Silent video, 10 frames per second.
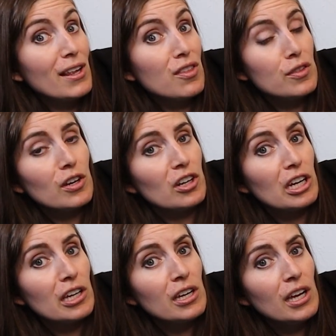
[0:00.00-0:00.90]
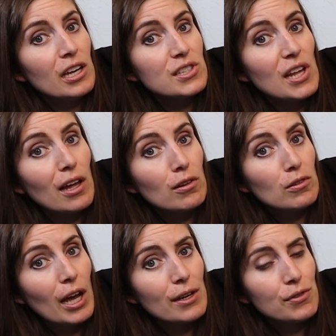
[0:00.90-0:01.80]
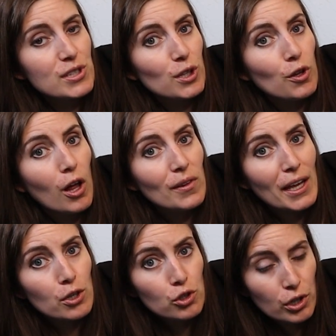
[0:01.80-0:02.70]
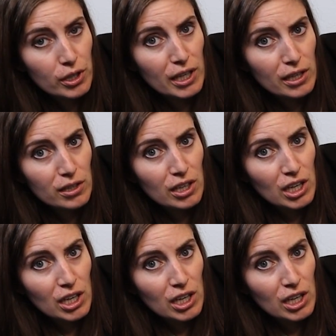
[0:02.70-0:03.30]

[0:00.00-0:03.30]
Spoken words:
theory is that life is a lot like cooking.